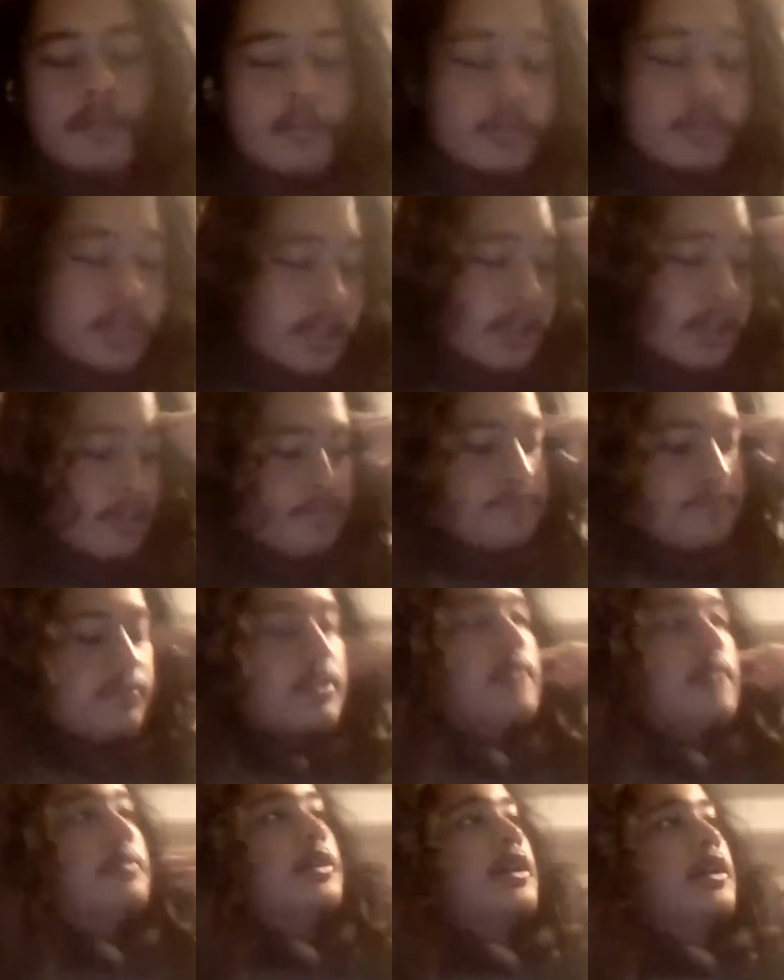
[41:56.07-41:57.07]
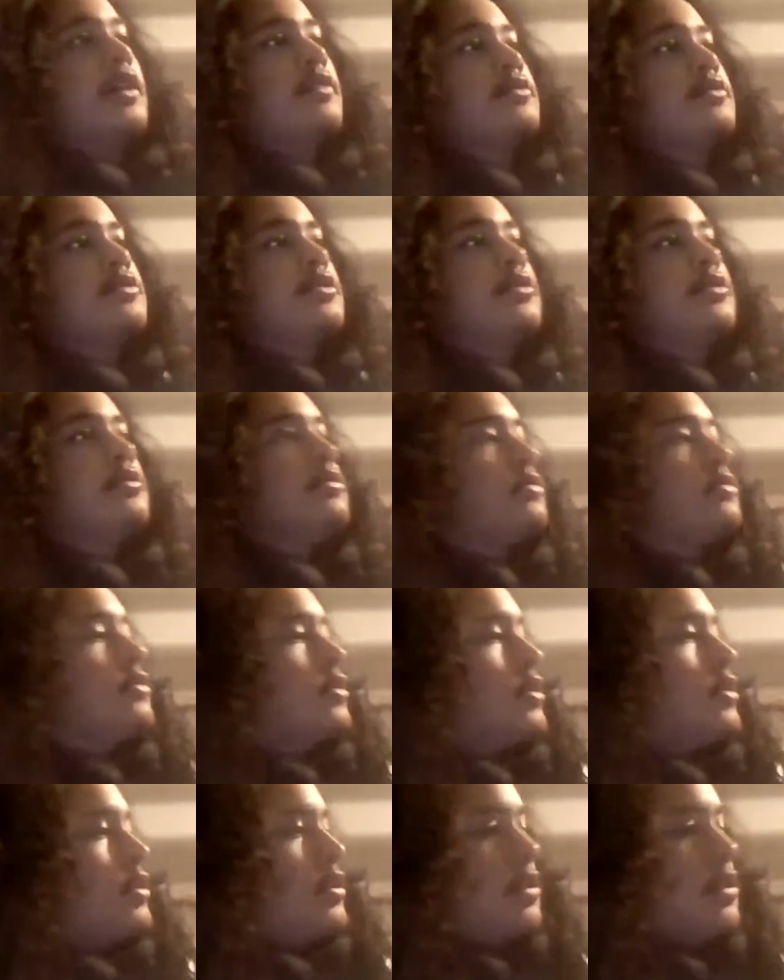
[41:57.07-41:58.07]
and all that, help me out. So
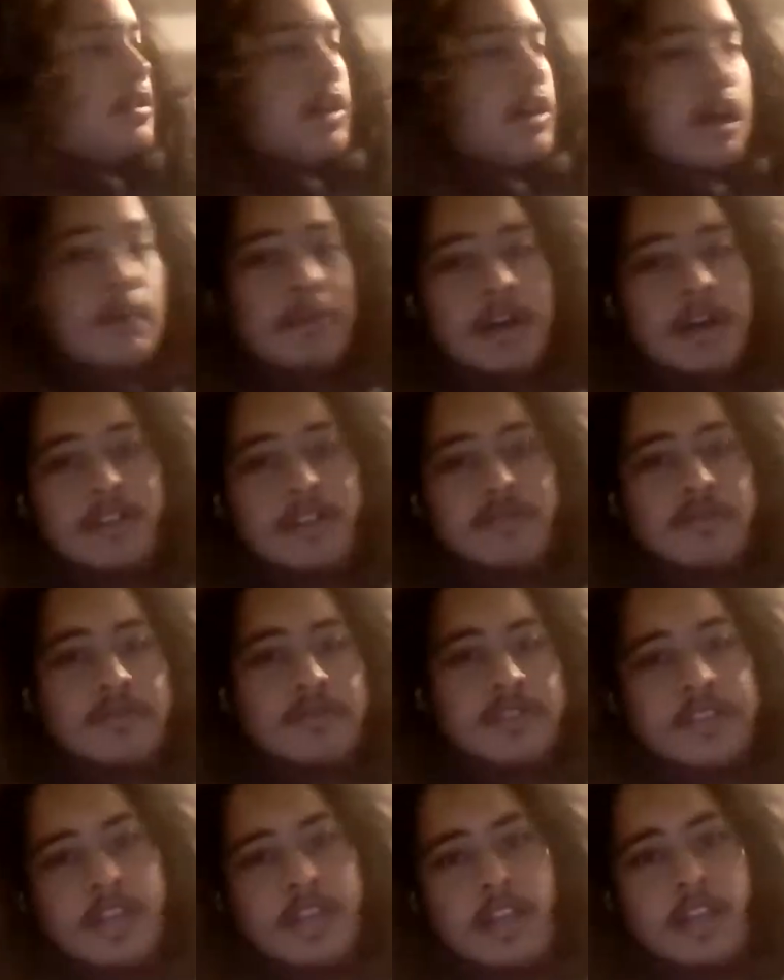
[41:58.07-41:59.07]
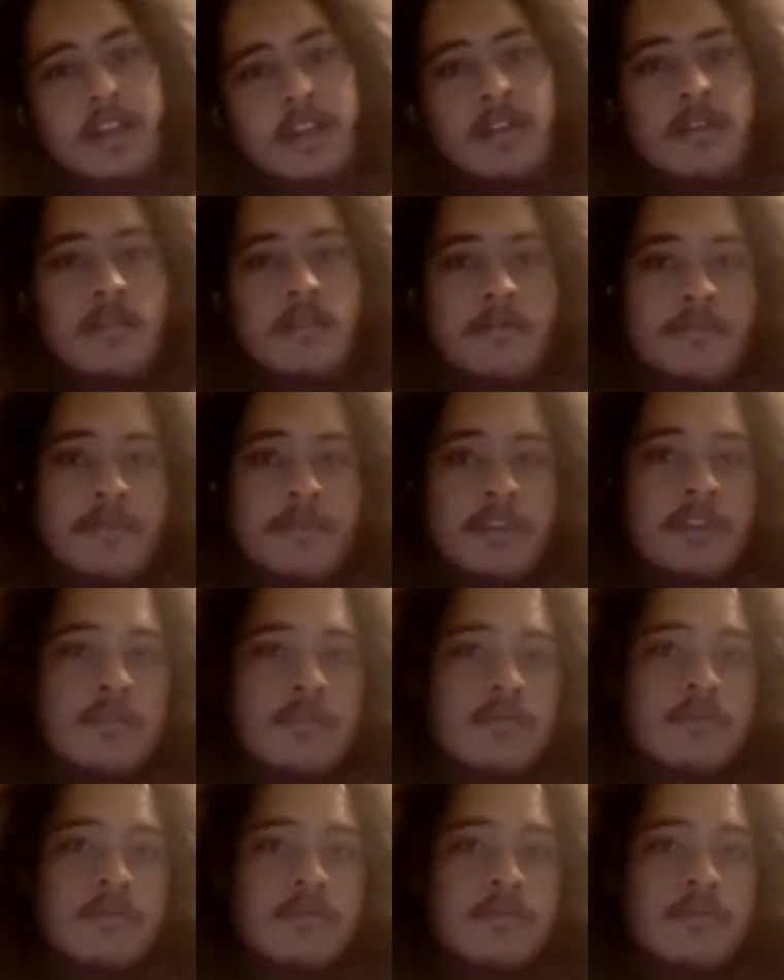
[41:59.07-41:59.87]
I might as well stay here. You know,